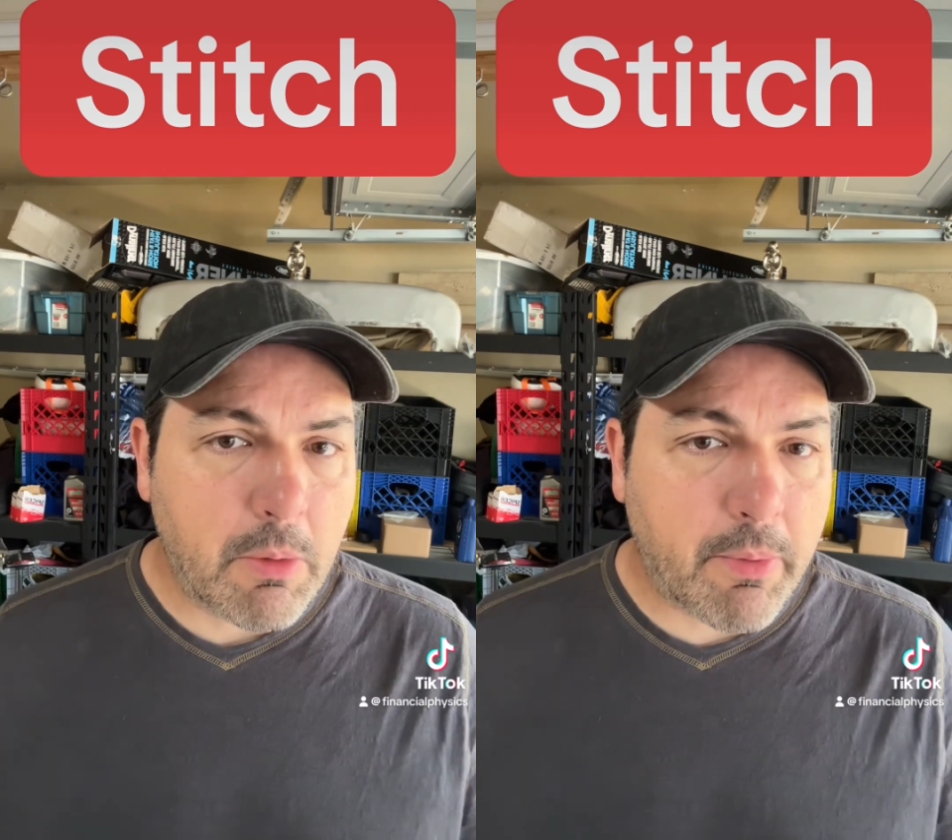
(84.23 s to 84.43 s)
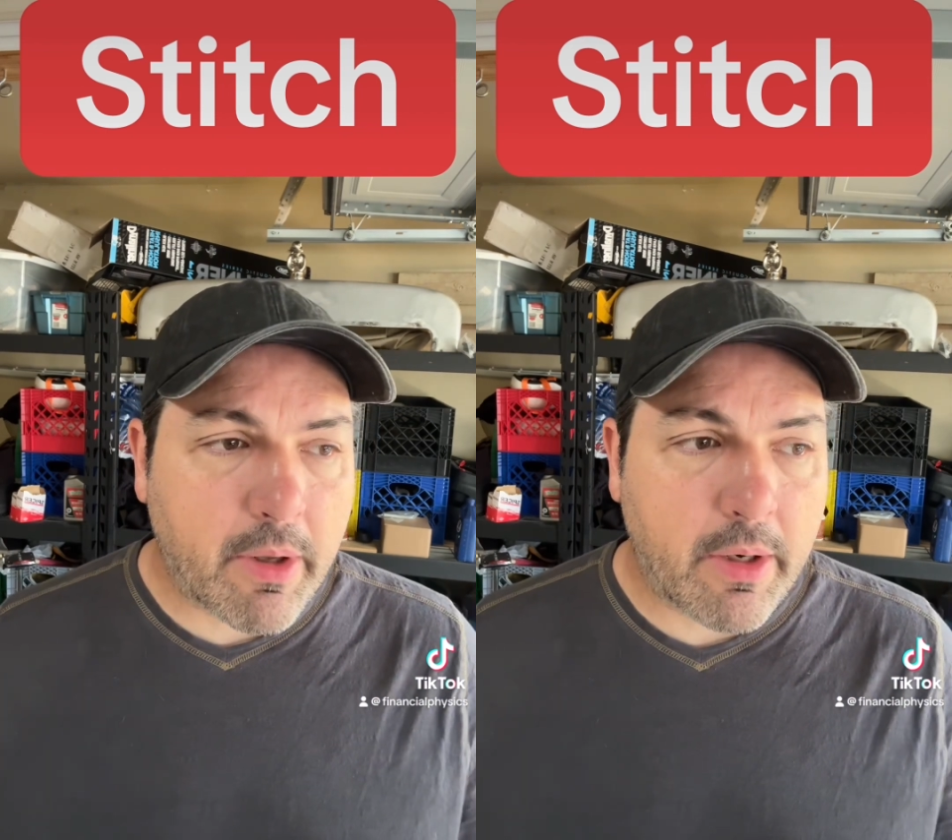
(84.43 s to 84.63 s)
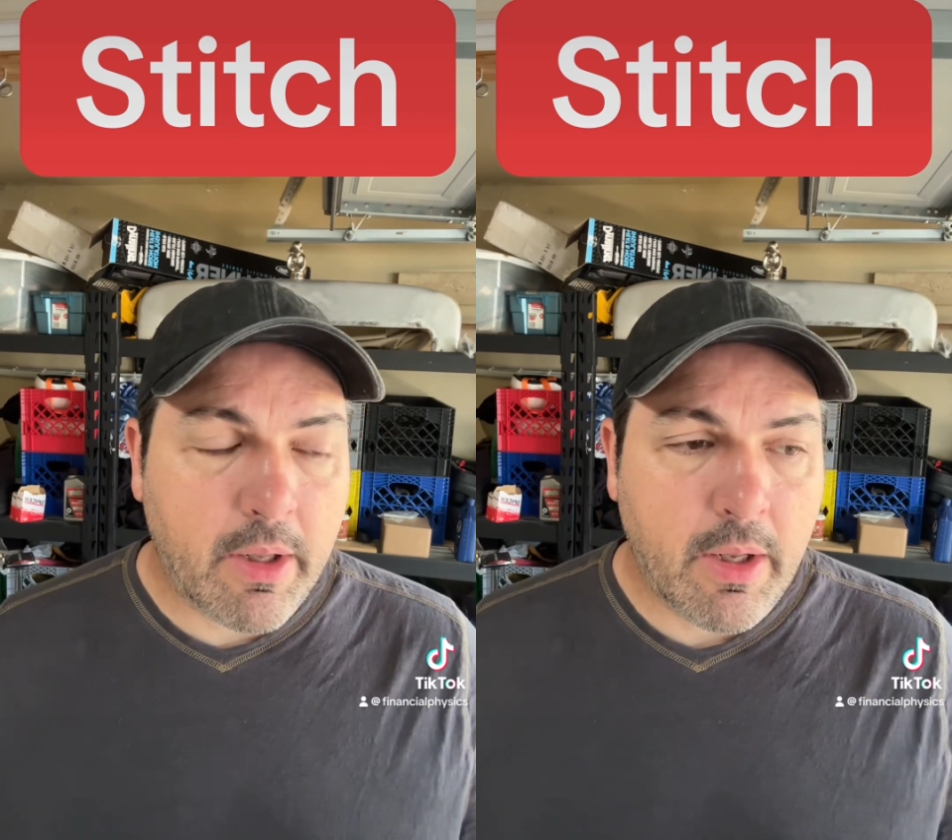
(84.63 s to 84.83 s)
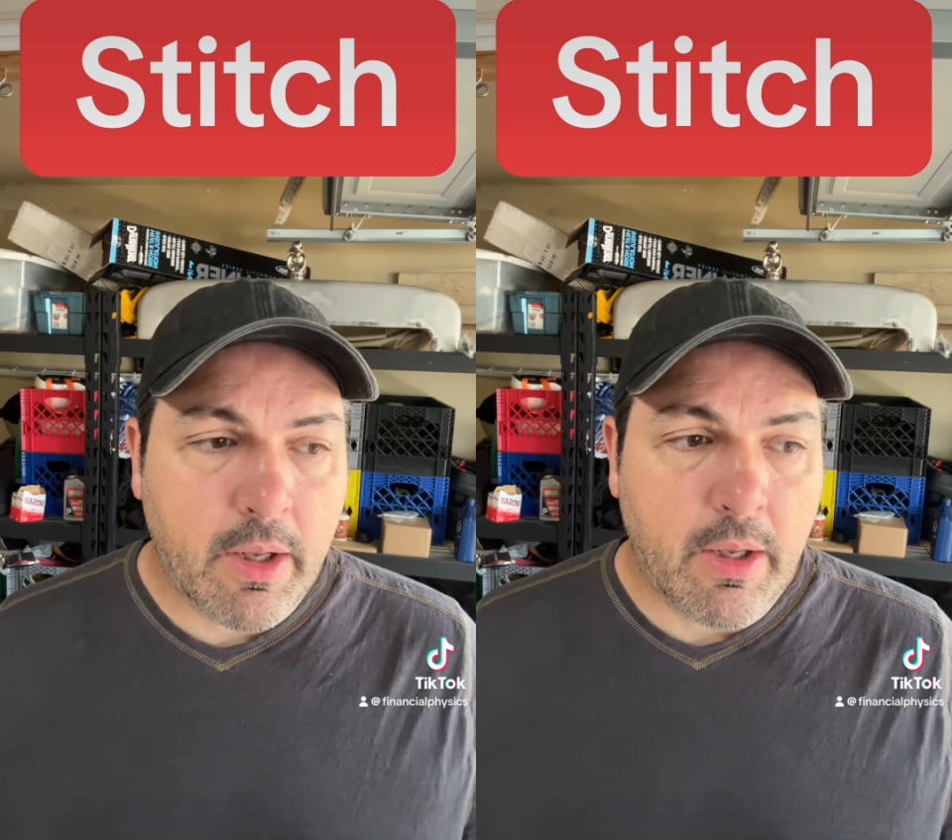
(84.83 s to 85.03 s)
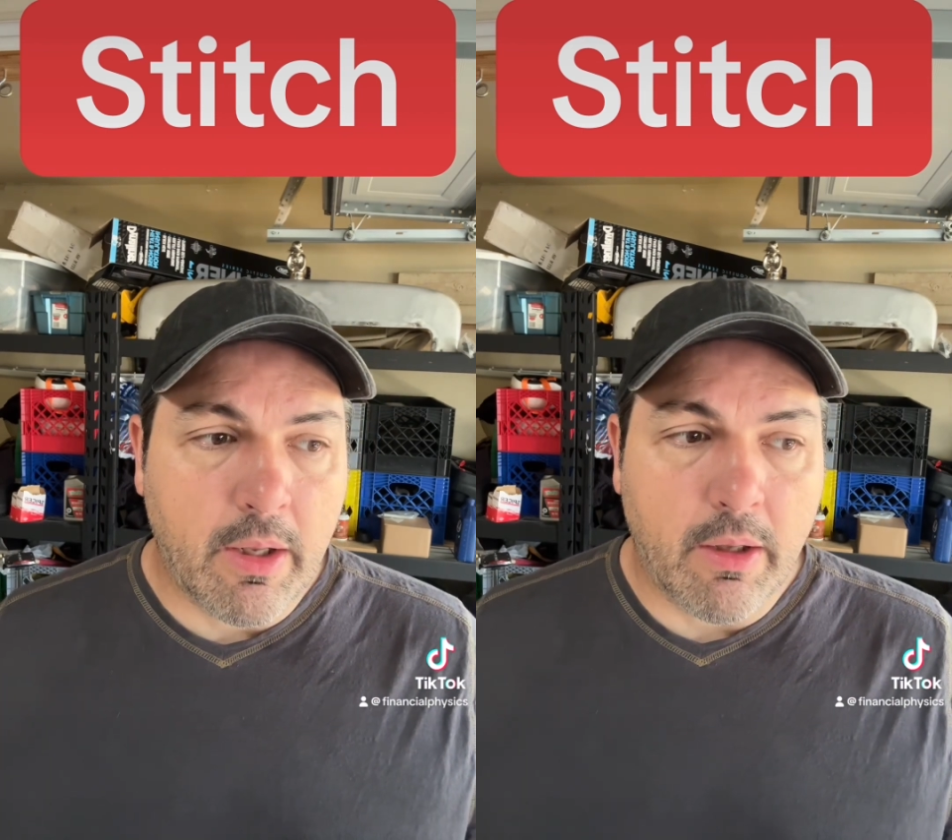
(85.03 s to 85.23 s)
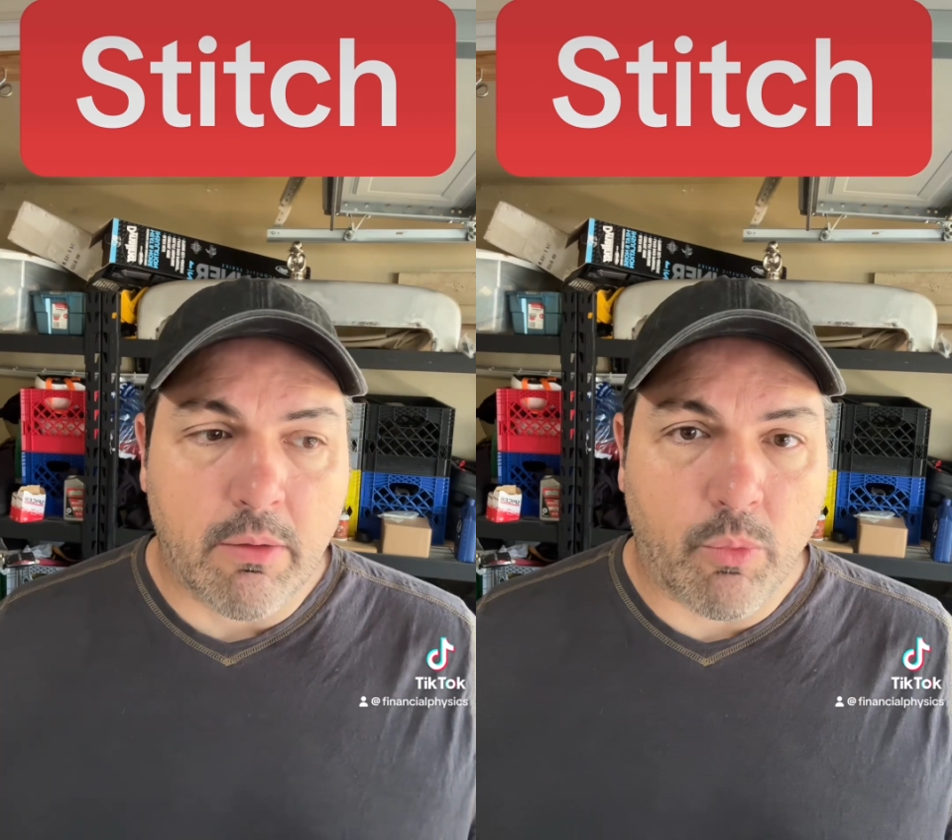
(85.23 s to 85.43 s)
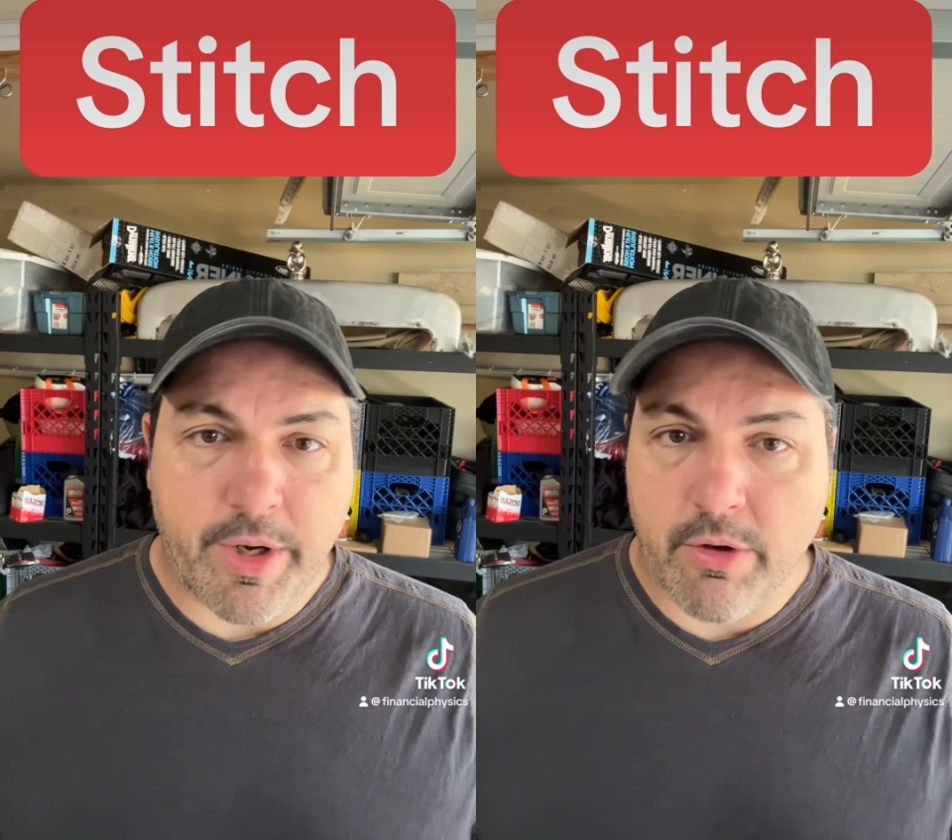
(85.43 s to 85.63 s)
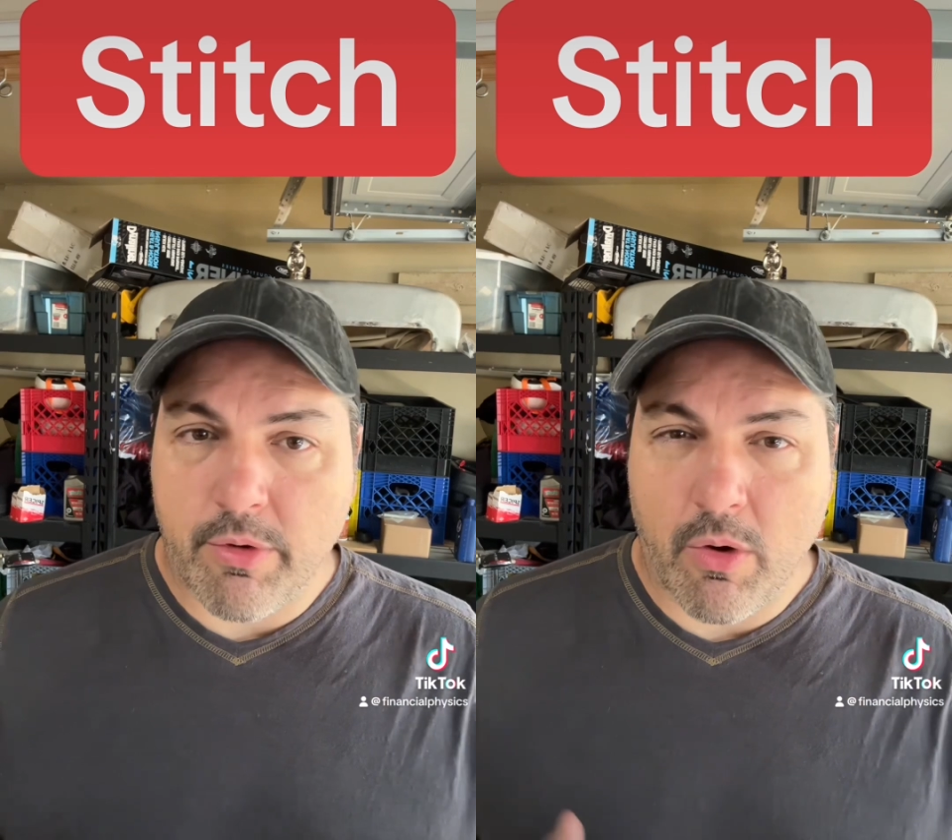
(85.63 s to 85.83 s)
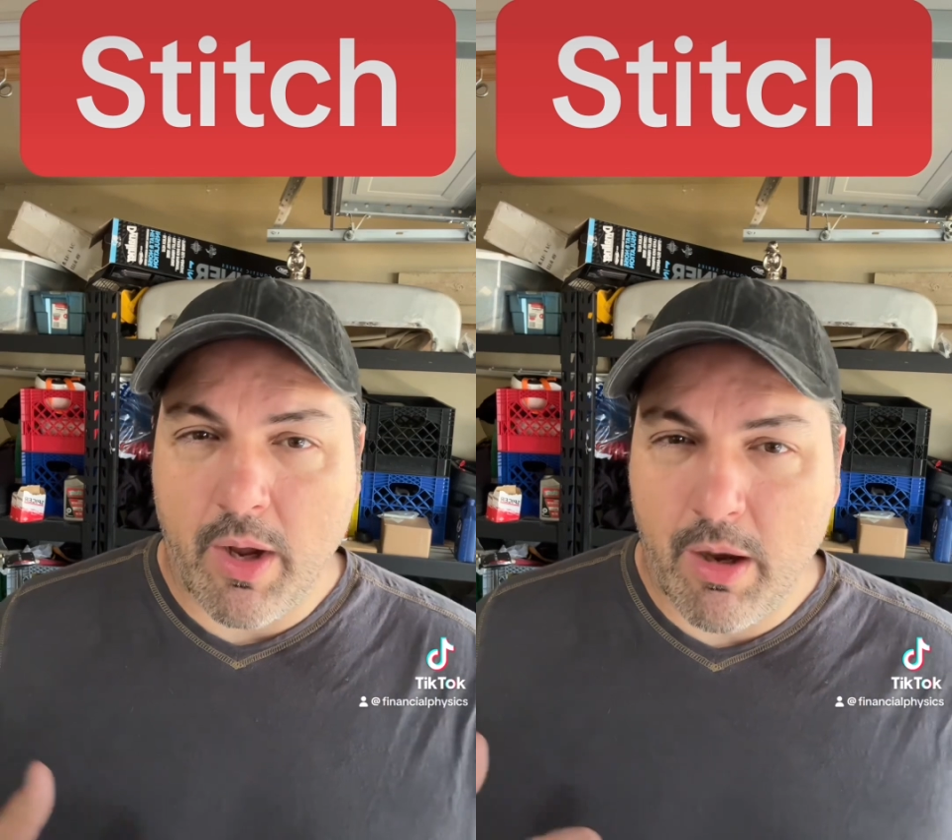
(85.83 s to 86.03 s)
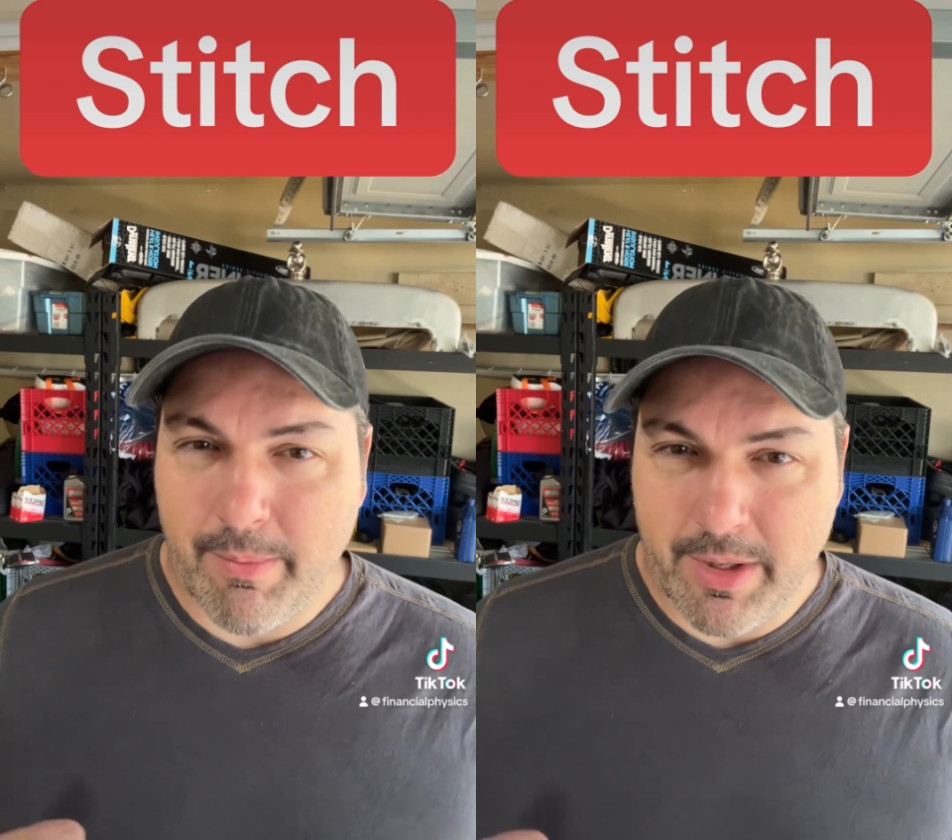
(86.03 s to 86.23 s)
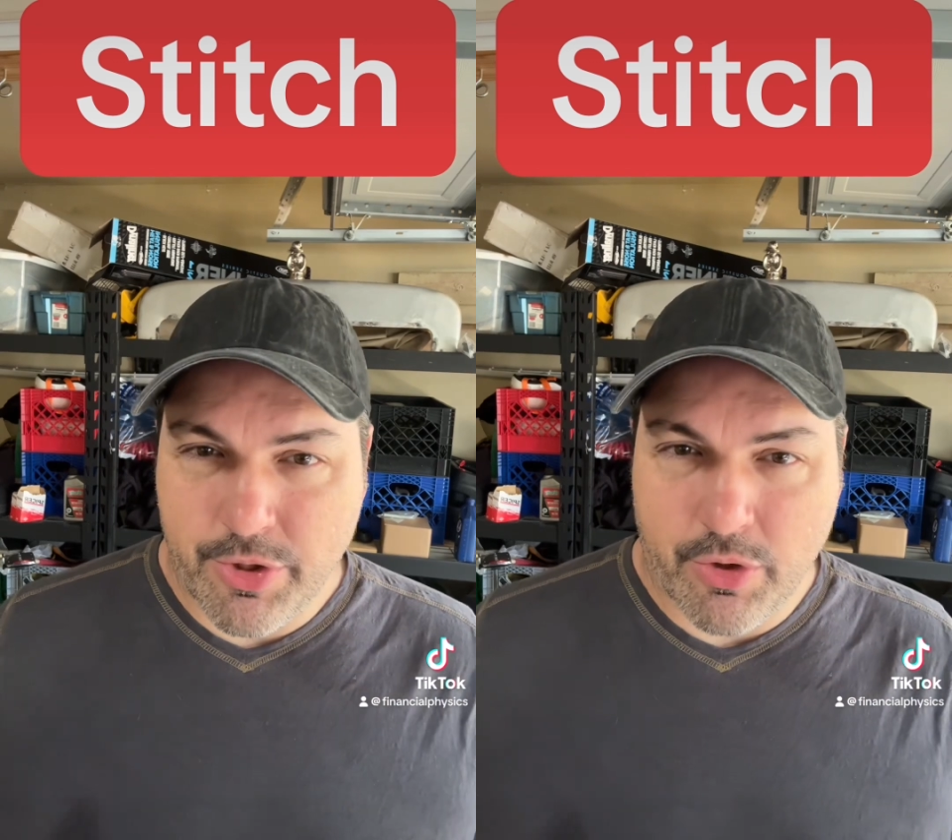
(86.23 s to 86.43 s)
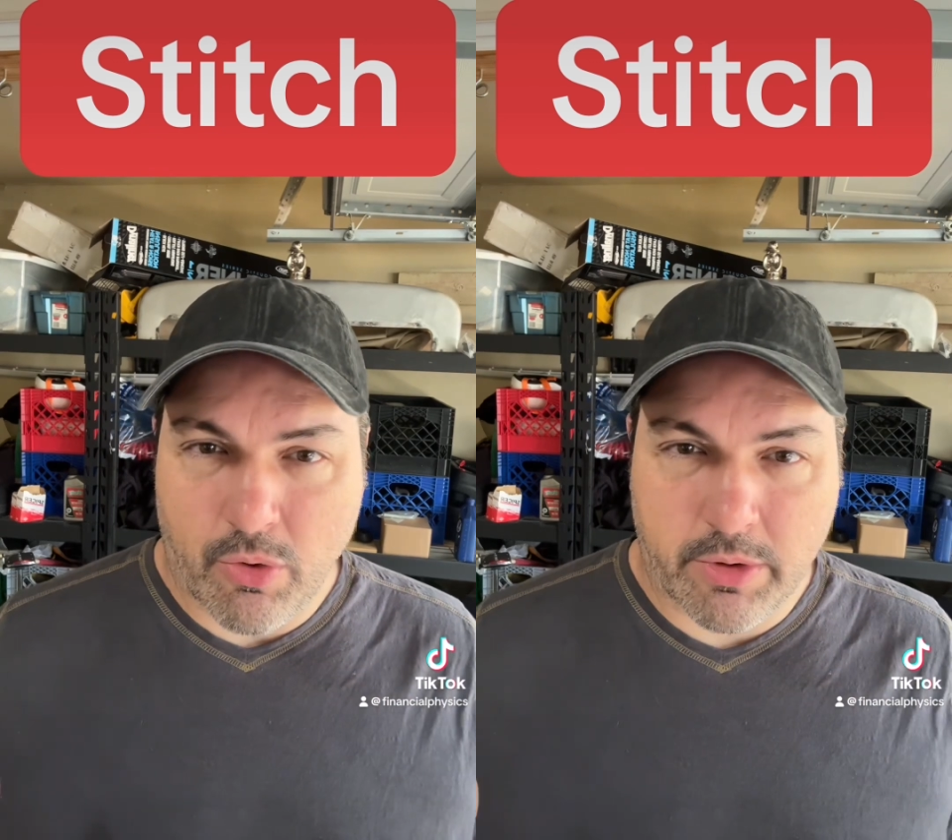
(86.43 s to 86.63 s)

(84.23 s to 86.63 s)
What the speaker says: but we don't know how much